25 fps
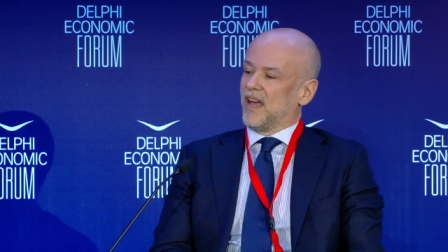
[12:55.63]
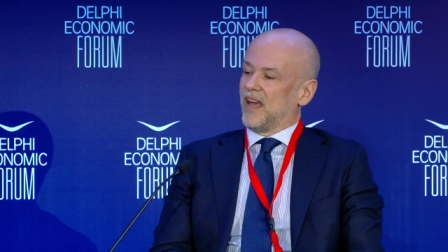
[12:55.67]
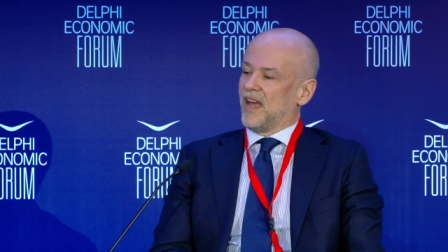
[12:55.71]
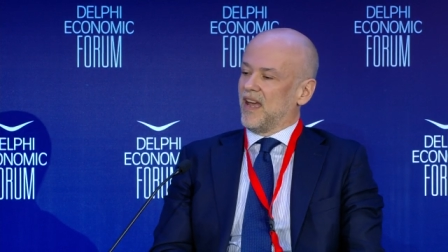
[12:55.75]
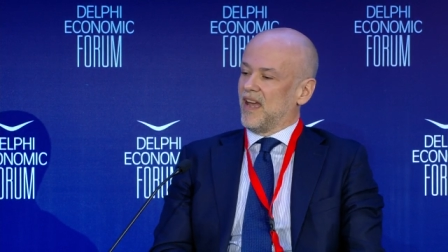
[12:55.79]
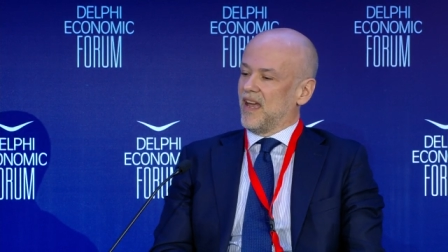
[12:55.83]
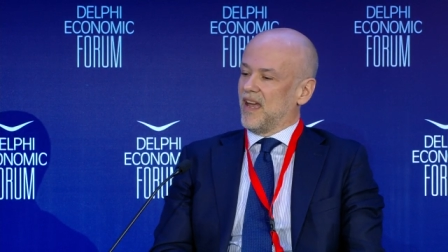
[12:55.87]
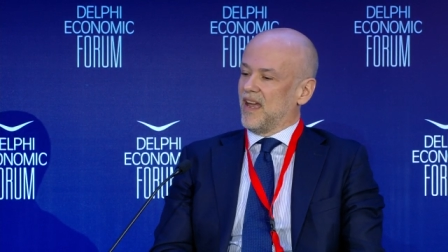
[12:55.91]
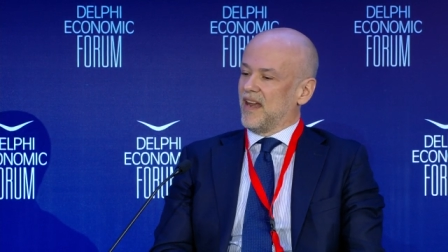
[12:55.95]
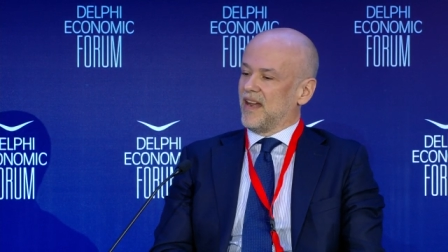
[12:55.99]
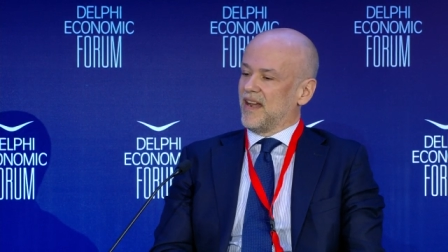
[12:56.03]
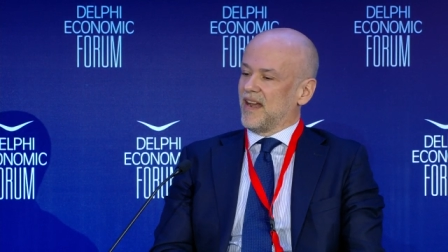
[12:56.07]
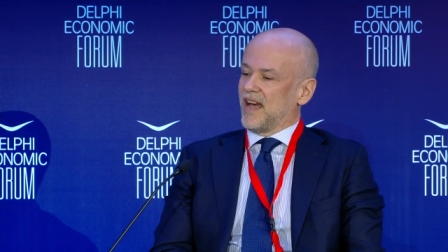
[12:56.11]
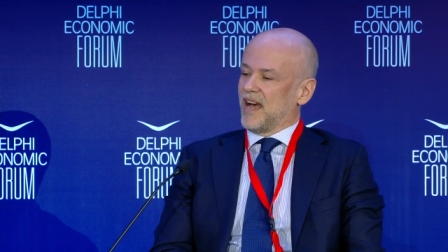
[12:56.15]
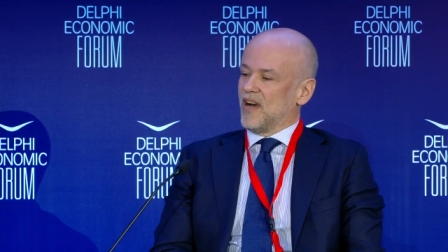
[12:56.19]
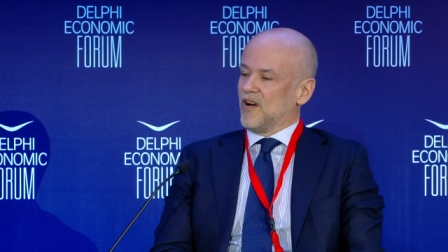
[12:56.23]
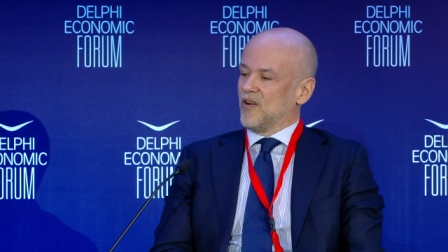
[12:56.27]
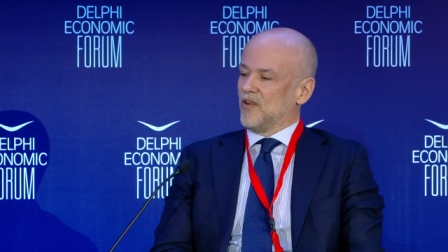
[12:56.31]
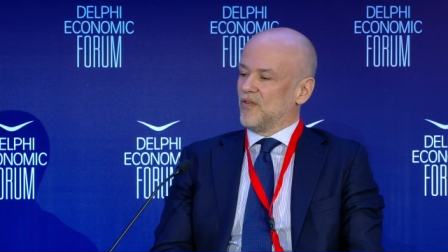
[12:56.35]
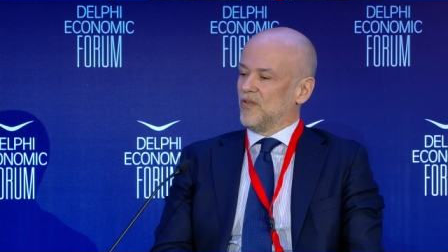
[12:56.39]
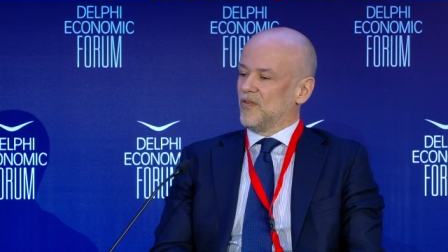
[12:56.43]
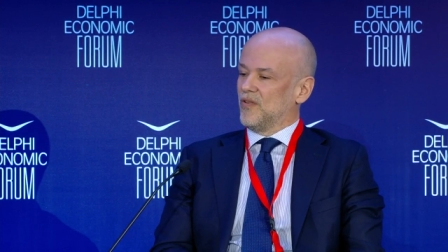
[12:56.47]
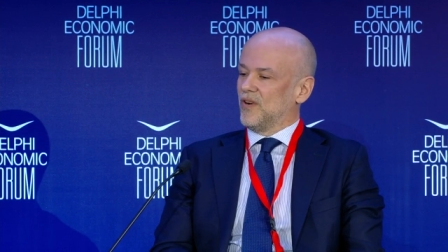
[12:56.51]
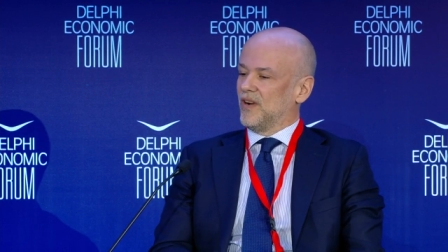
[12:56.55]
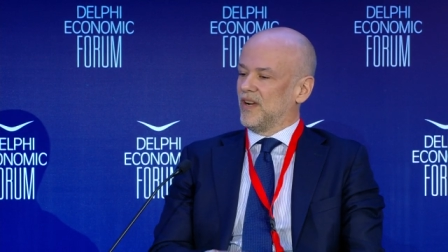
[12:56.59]
Uh,
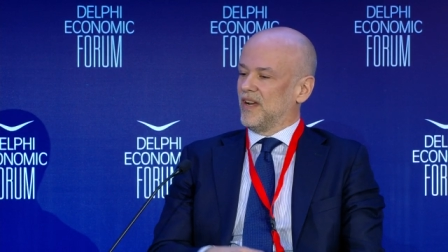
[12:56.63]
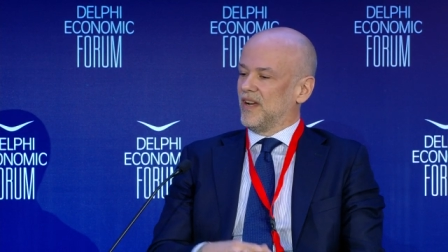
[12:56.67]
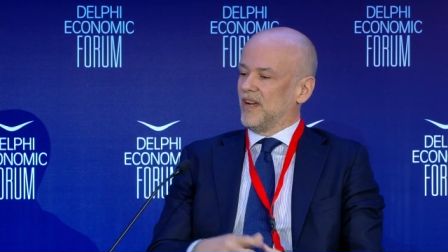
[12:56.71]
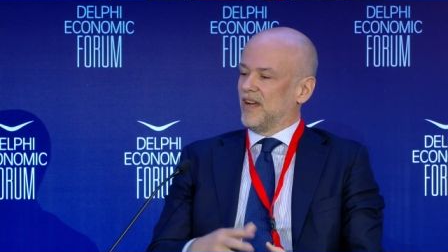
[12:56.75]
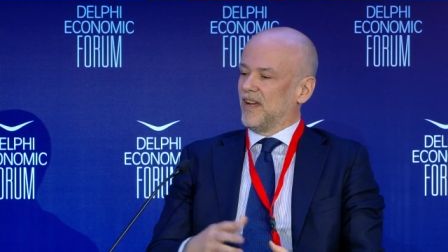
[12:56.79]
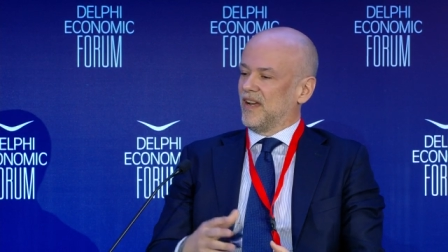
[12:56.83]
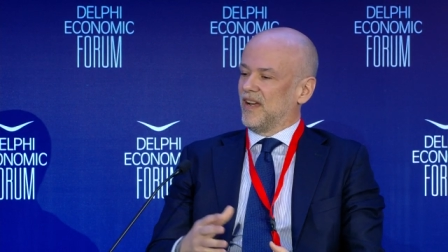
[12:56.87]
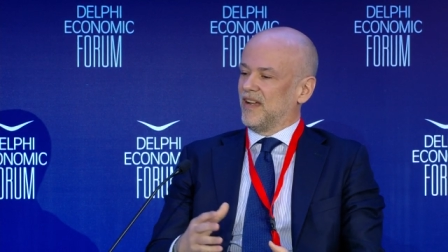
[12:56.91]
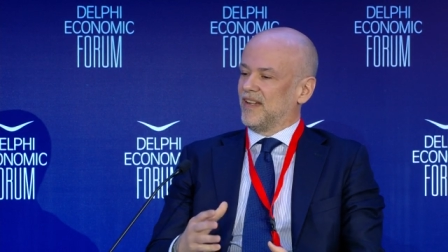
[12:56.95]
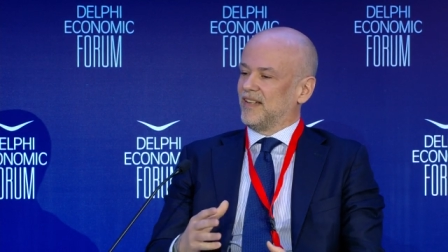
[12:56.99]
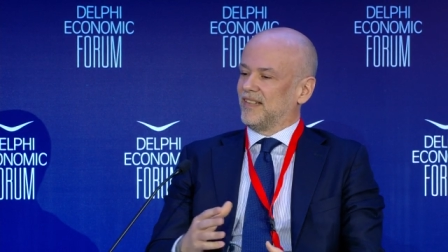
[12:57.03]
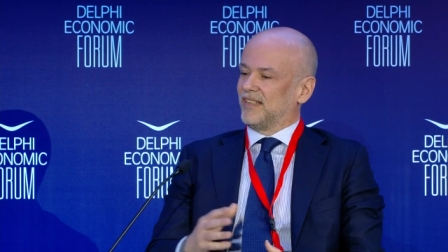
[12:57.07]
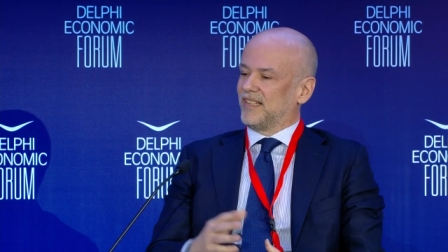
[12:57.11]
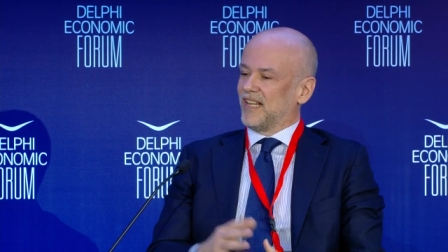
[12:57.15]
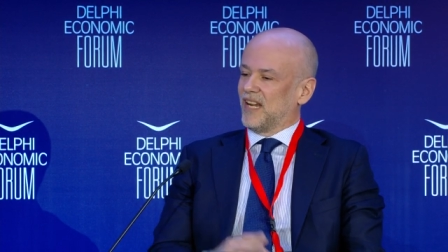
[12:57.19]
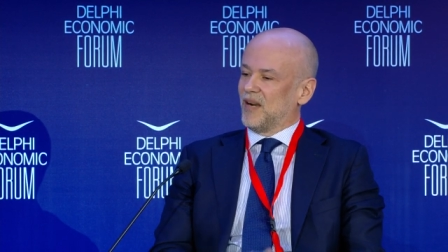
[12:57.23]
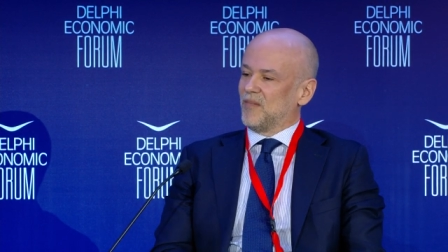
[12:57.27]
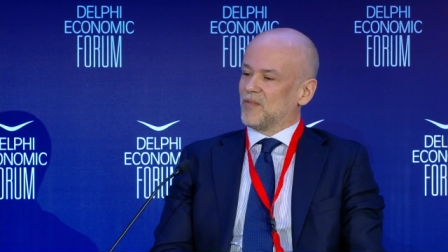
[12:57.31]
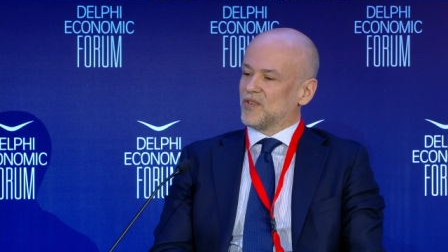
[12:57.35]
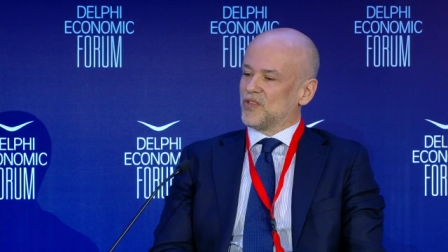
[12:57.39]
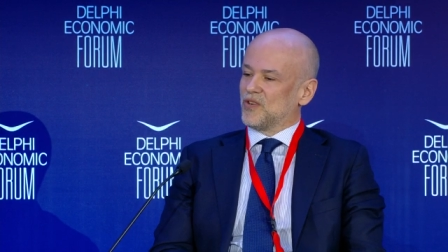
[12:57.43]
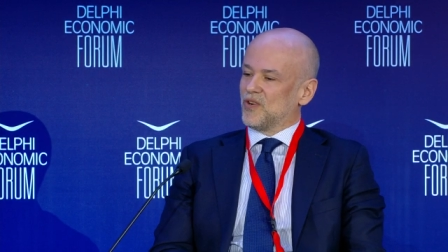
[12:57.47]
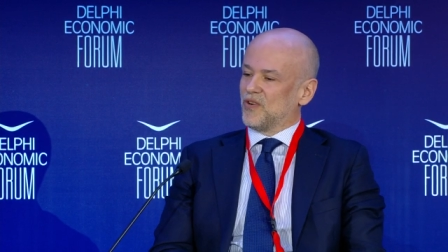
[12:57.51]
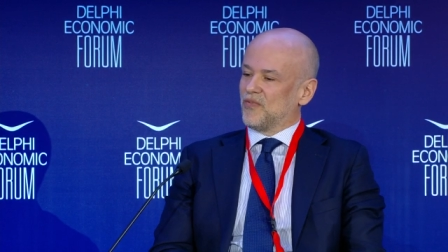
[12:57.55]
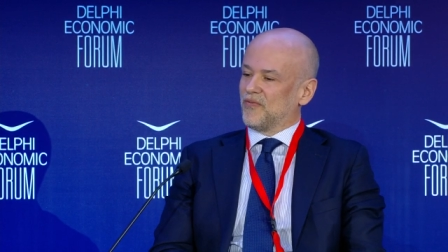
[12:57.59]
now, uh, in
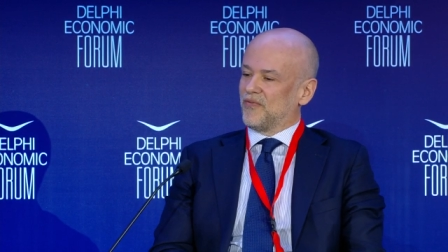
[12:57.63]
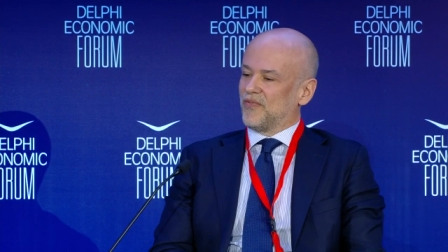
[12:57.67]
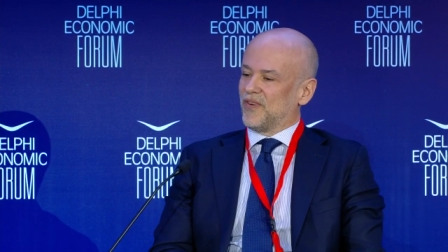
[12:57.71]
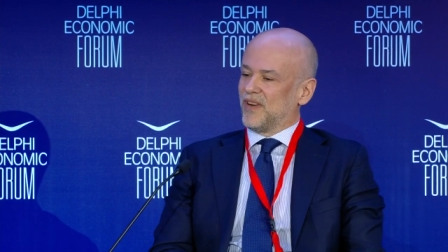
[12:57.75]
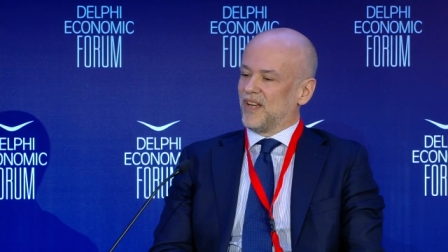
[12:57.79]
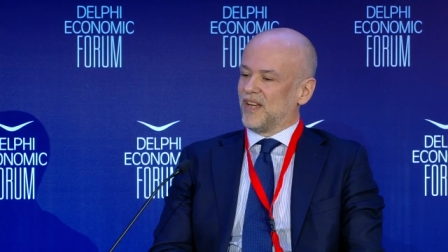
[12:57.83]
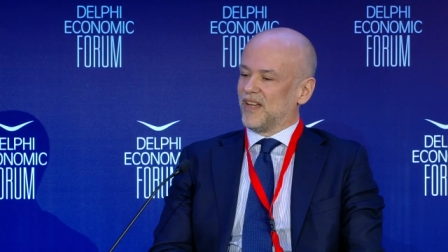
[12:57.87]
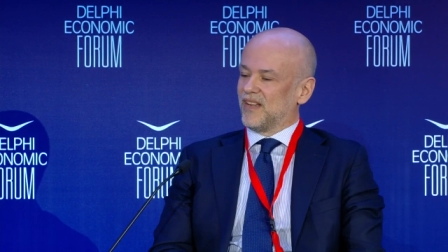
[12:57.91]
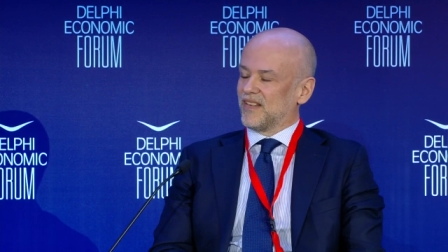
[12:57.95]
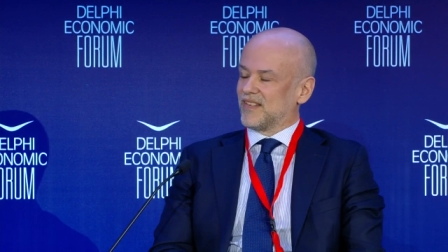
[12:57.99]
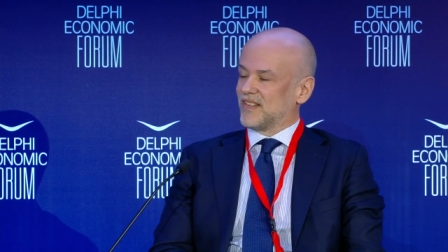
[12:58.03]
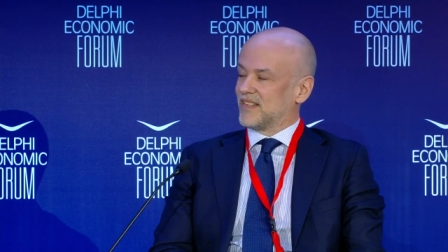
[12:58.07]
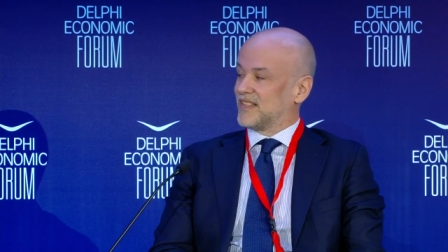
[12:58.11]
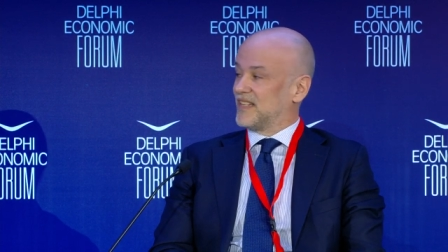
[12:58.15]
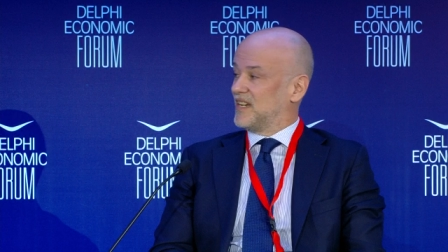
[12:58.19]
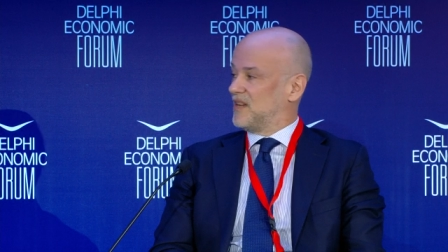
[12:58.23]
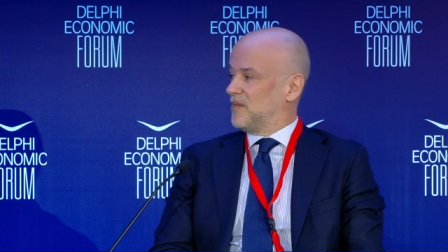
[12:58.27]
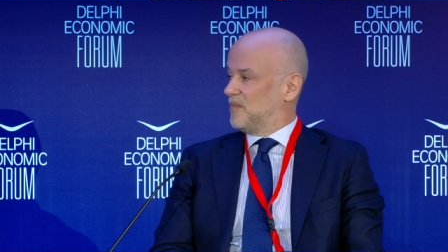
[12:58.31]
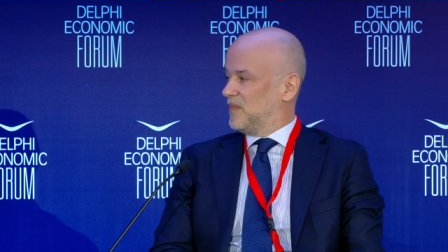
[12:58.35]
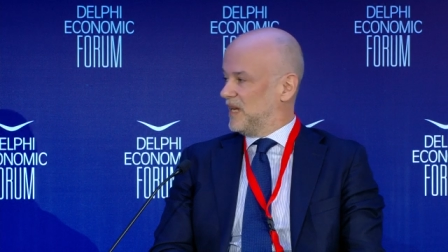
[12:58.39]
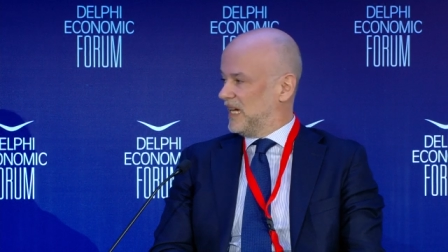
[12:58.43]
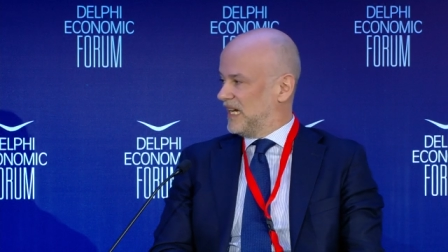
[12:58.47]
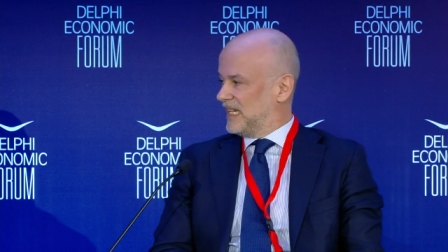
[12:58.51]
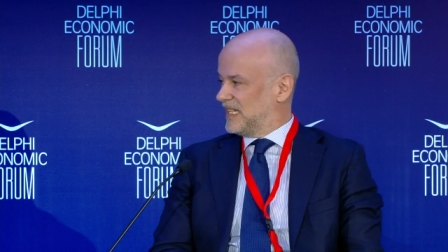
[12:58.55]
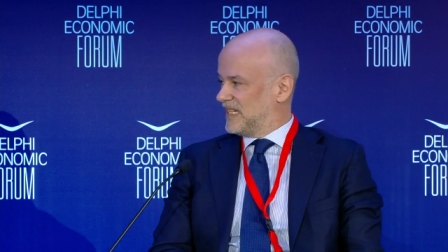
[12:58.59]
terms of
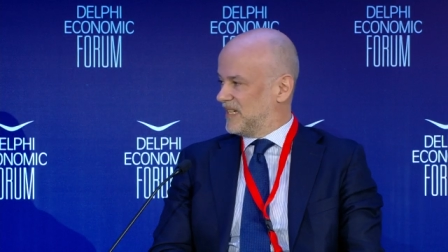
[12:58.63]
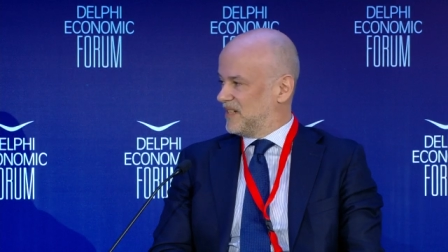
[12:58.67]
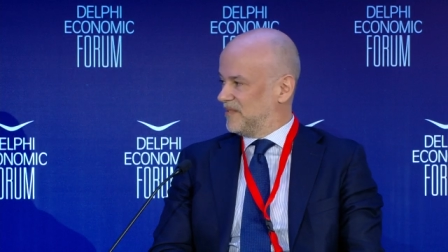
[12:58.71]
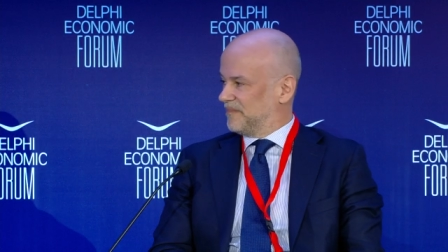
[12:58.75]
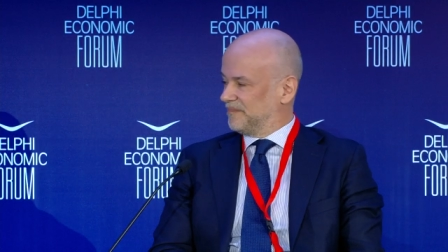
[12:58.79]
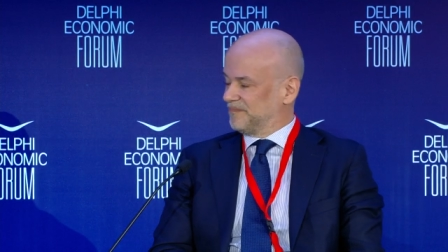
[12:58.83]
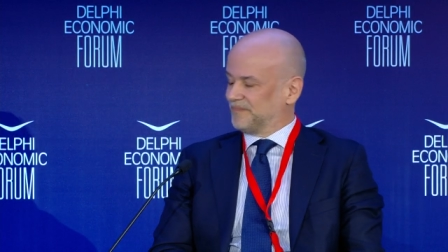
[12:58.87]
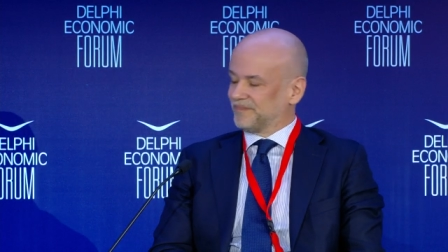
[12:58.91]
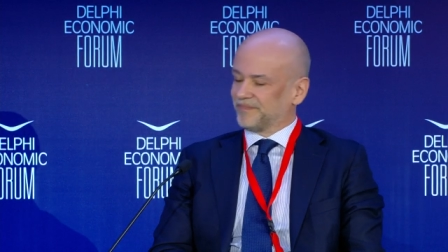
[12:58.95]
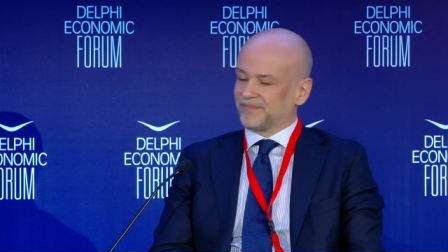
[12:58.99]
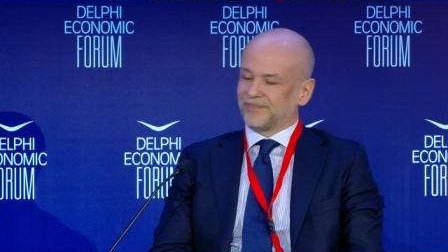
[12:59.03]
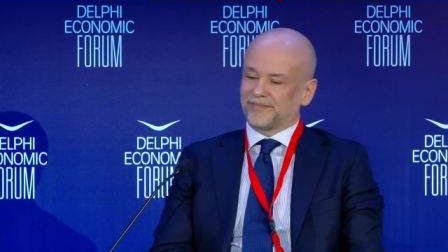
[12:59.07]
sustainability,